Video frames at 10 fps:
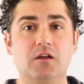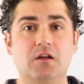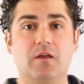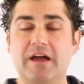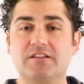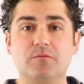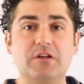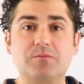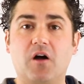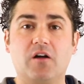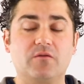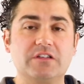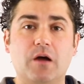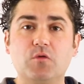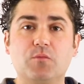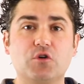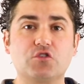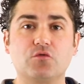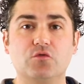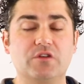And that's the best part. Every time you push
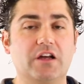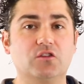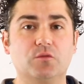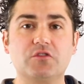through, you get a little